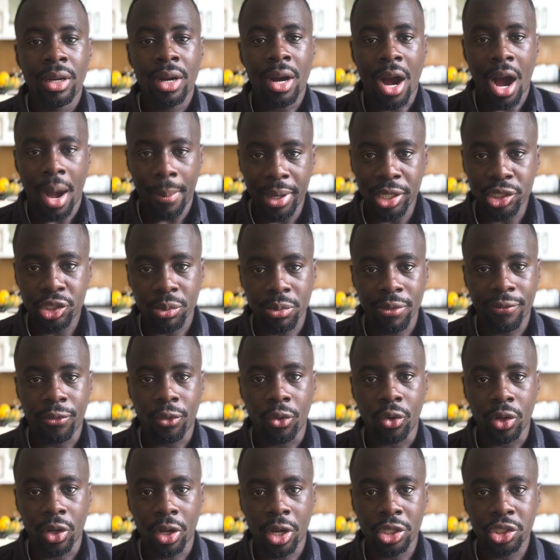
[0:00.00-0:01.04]
I mentioned before,
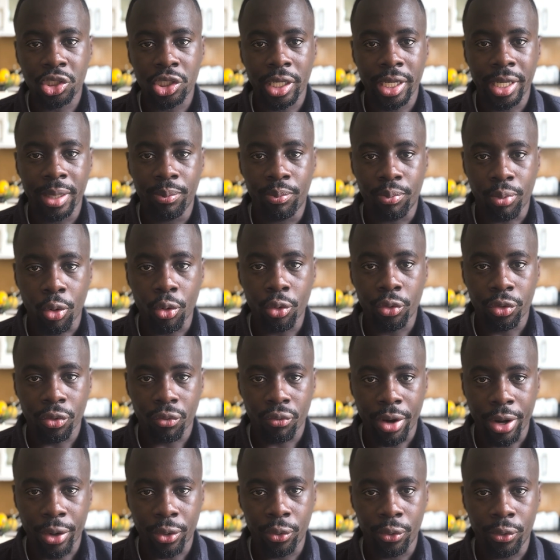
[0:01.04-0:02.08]
last year he broke the
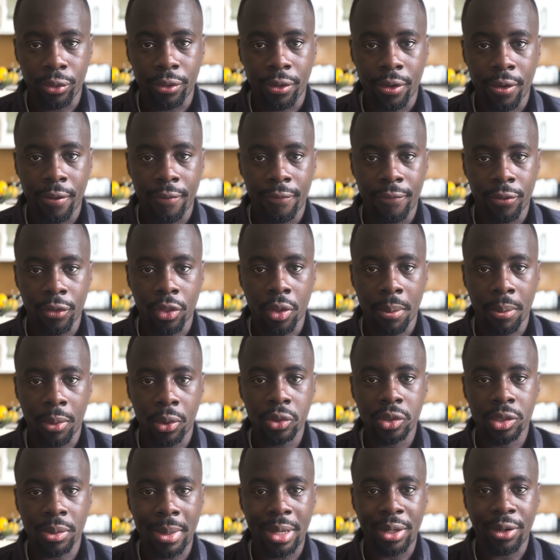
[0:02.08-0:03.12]
record for the
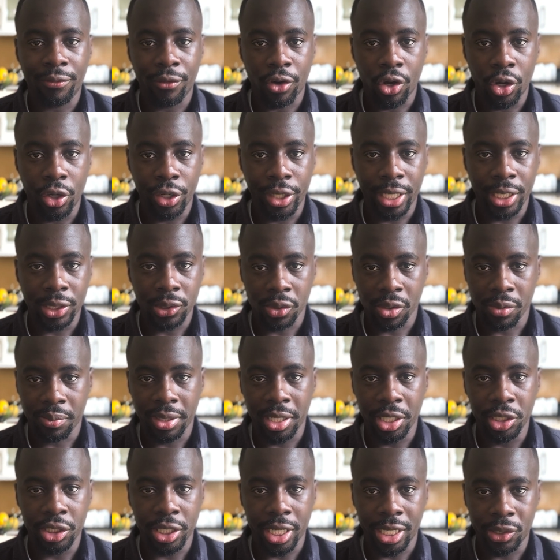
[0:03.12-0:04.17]
most amount of earnings on the
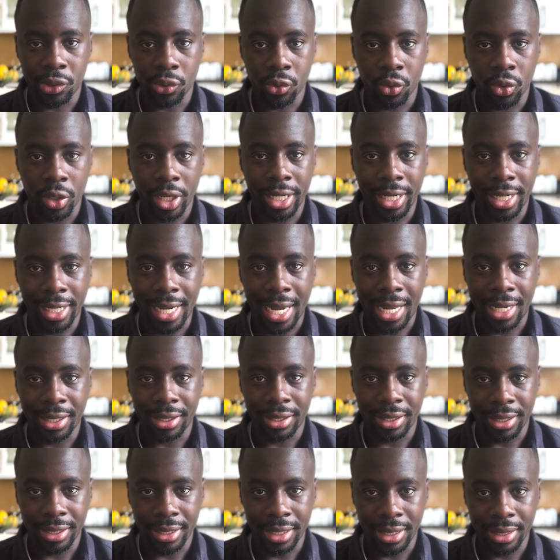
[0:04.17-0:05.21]
PGA Tour in a calendar
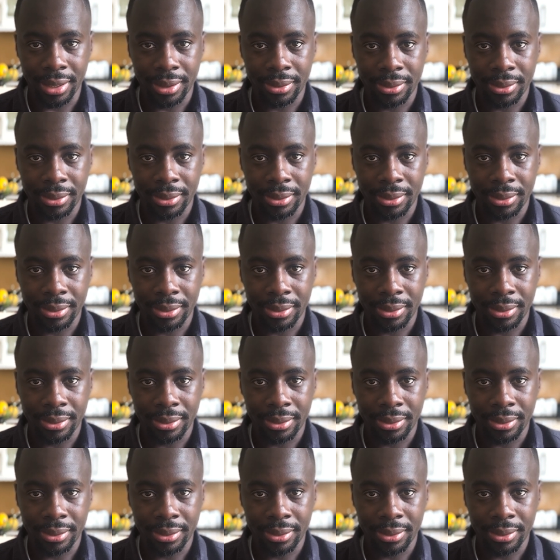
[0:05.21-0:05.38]
year.